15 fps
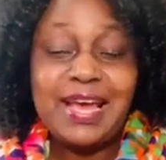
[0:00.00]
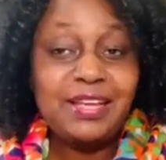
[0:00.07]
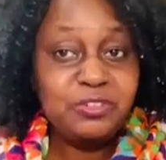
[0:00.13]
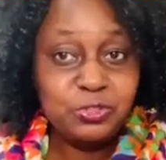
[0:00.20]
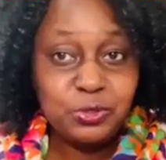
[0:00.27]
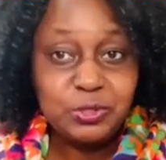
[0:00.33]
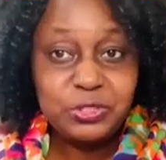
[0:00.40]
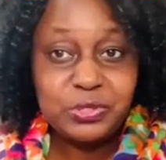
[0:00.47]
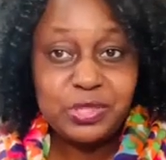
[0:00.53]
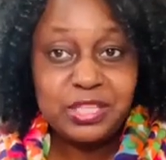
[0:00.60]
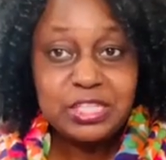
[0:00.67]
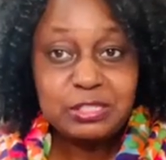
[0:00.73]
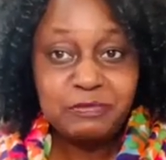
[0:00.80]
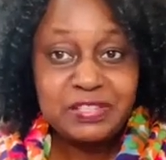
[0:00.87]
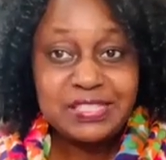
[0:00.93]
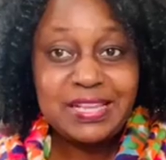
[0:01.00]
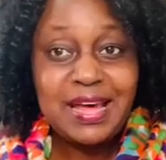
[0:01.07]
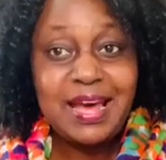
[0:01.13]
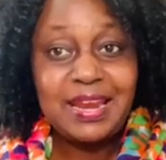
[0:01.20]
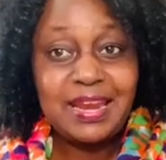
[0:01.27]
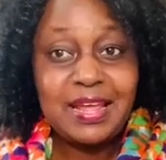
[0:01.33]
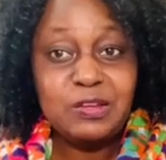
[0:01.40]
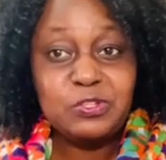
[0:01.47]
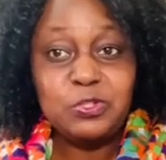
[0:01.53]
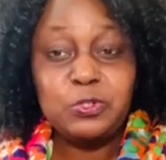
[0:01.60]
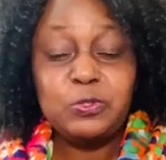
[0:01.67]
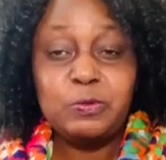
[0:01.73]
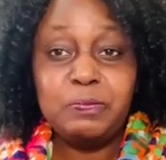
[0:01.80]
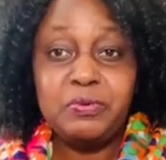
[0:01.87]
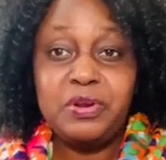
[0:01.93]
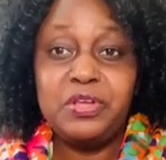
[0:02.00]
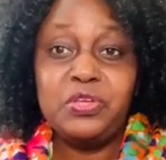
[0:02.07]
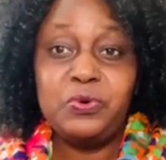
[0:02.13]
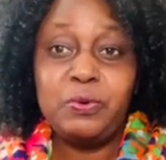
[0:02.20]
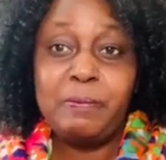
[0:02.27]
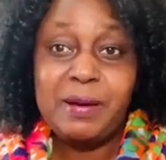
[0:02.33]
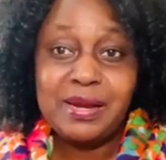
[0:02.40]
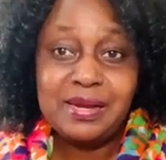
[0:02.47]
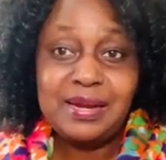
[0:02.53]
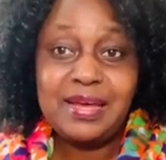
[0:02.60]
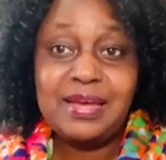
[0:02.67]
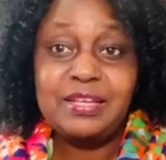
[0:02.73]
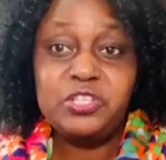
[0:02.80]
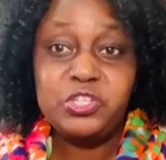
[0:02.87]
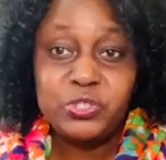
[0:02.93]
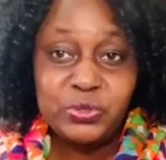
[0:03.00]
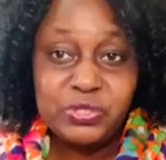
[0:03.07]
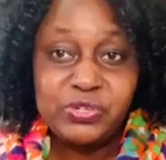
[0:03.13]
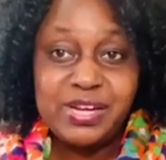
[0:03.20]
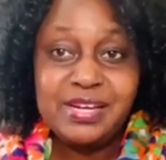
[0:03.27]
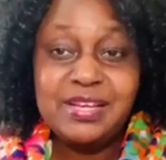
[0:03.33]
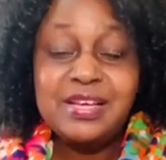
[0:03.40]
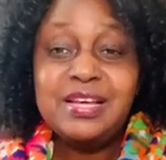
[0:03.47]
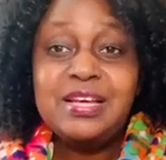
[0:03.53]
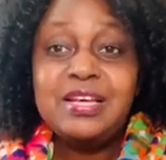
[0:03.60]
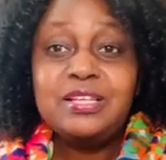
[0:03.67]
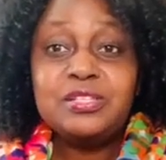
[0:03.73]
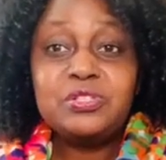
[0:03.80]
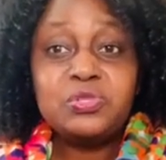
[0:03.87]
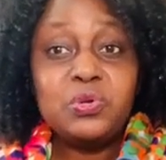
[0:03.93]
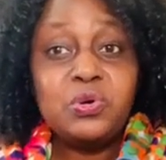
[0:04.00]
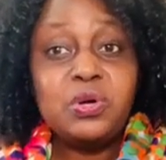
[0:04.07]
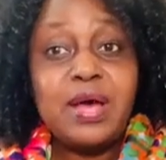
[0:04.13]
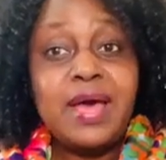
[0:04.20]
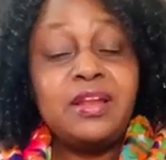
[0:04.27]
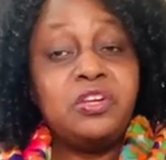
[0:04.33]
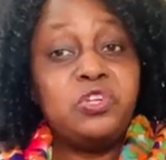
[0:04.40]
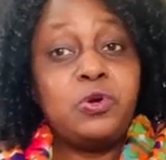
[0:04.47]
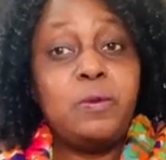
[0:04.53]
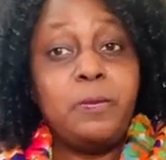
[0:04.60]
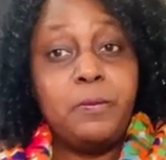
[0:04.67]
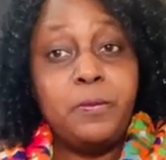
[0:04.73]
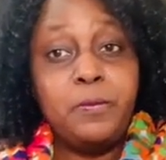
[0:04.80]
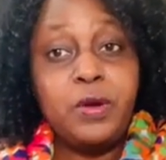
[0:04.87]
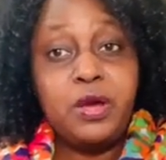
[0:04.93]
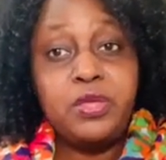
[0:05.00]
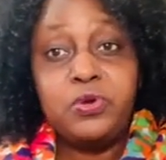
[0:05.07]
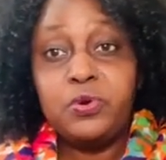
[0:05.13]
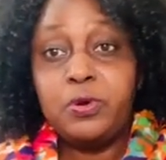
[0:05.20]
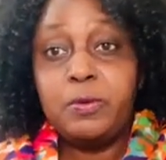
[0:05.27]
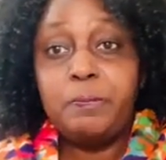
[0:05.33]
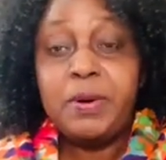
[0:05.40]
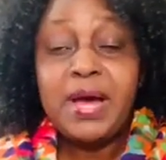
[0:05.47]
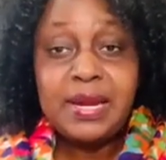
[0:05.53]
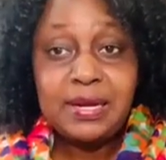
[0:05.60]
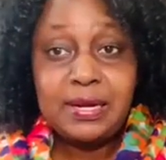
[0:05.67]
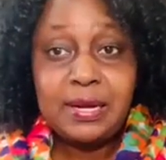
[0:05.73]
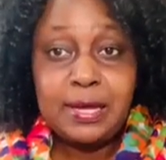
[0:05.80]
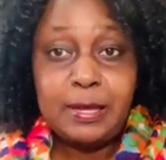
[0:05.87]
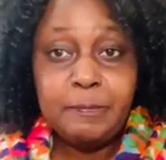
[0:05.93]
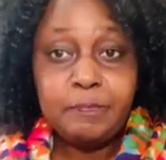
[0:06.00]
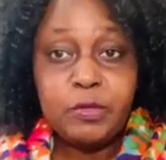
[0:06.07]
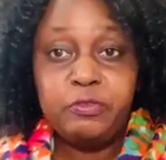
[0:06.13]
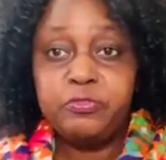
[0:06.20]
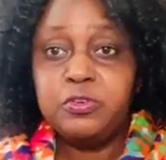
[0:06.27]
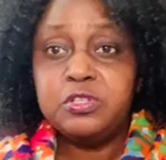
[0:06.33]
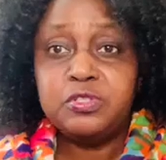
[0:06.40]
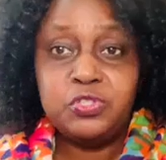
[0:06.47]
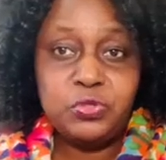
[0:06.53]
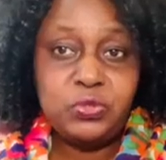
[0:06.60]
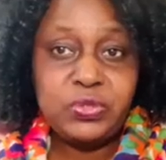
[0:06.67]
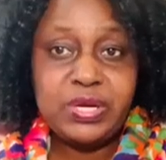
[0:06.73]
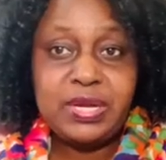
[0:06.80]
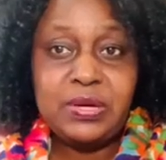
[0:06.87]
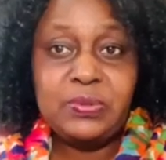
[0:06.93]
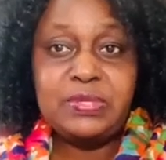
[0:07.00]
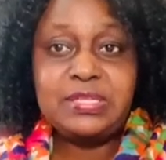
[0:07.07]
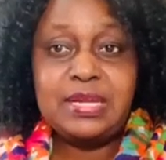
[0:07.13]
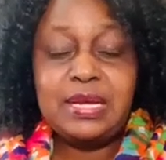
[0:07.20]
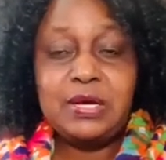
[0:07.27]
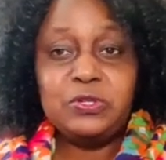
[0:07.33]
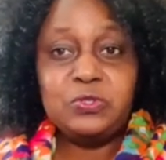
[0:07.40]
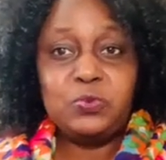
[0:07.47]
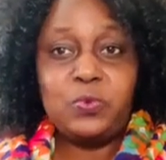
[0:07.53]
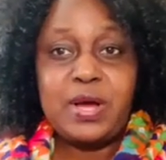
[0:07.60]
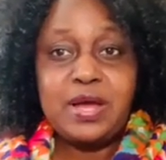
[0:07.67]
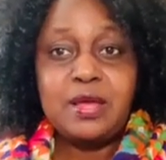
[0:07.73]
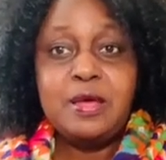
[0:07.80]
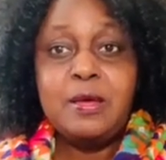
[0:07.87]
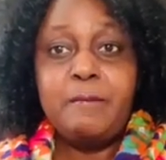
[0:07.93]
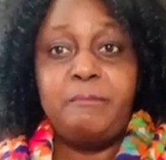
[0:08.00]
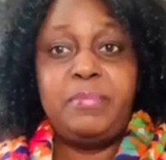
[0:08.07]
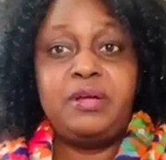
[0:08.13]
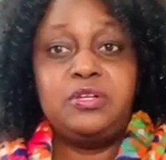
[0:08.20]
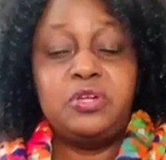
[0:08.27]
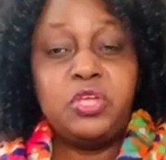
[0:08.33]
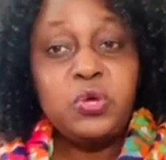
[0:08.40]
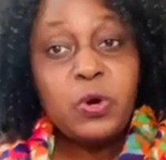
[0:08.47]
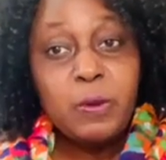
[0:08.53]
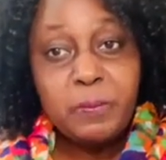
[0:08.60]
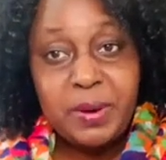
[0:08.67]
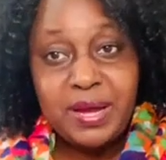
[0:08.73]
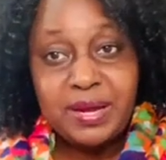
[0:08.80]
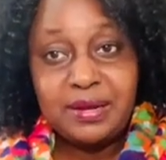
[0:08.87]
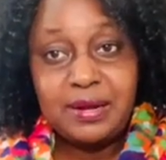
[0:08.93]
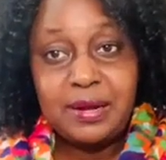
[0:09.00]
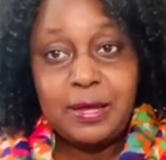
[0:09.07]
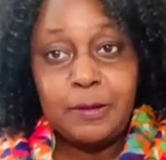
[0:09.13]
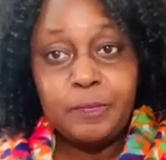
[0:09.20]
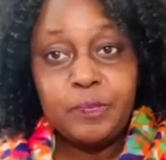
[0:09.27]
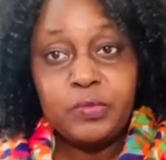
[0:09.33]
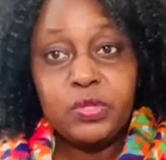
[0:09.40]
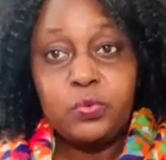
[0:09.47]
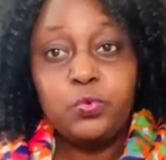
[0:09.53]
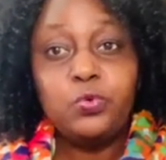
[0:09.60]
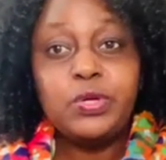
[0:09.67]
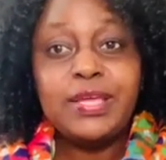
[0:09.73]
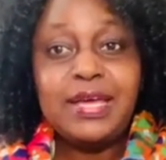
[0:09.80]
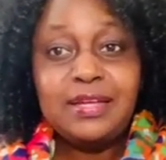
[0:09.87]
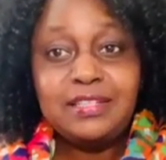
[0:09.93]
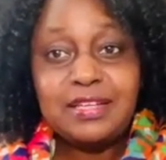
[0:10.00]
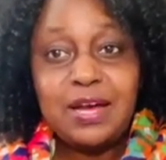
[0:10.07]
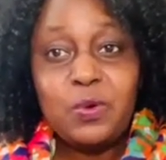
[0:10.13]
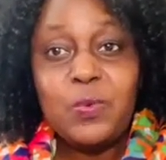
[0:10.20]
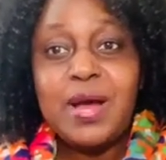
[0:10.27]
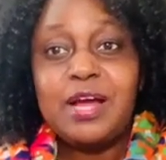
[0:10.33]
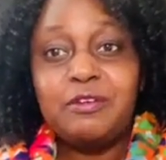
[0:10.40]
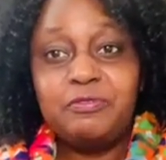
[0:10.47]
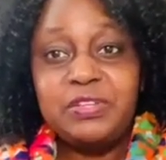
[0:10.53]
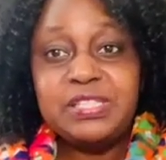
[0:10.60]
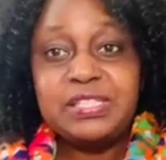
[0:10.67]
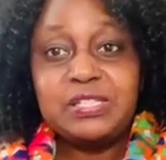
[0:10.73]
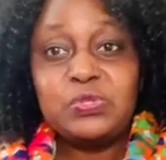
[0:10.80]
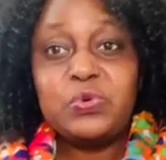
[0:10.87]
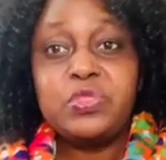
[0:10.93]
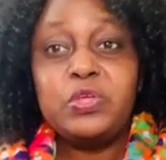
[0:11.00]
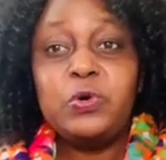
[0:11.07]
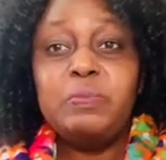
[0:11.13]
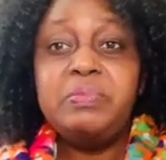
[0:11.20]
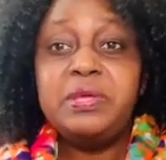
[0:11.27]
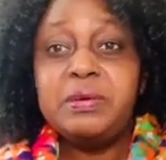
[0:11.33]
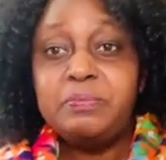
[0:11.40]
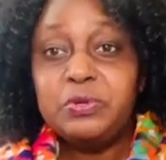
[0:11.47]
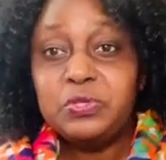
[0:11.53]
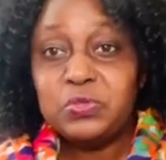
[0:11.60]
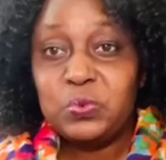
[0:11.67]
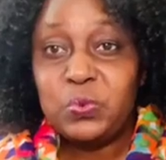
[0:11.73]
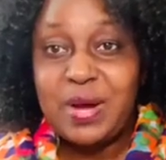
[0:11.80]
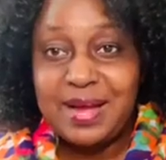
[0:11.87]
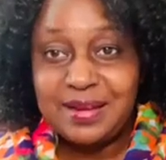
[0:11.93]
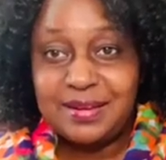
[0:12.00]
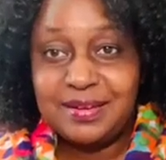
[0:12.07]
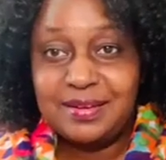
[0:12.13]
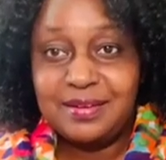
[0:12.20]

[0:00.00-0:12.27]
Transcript: I told you, this visa allows you to bring your partner and children. So, and your partner, of course, children are not allowed to work, but your partner will get a work visa, so they'll be able to work.